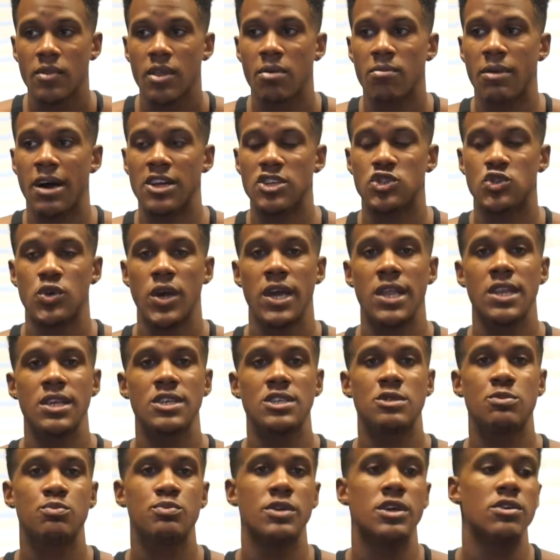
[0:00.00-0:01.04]
my
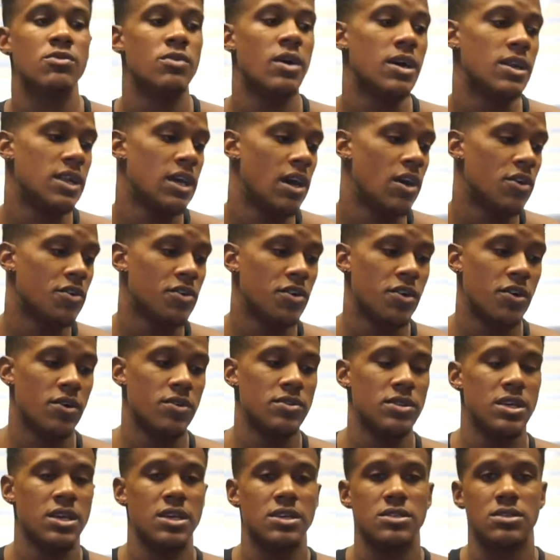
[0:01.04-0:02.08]
training split right now
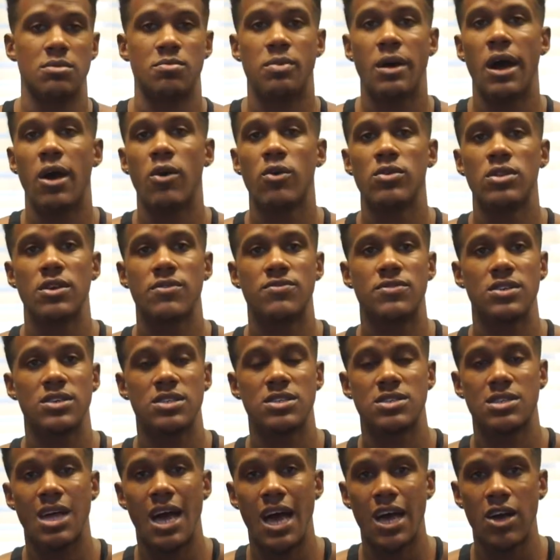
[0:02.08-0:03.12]
currently is a powerlifting
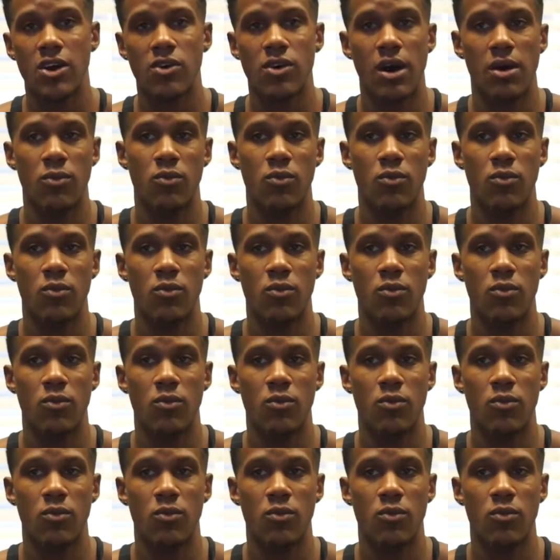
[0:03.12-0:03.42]
style.